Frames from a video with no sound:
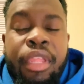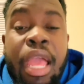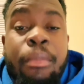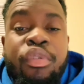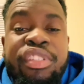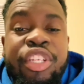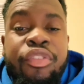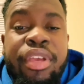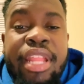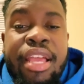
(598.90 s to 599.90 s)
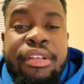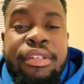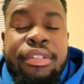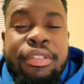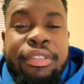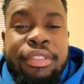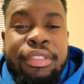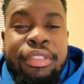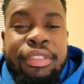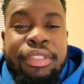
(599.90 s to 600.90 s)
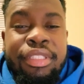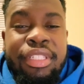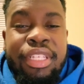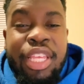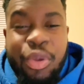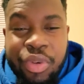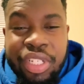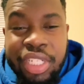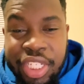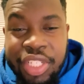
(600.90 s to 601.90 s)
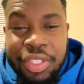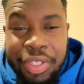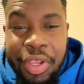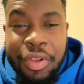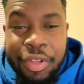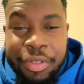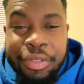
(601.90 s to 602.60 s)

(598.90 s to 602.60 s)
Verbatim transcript: I'm going to you right now. It was just your turn.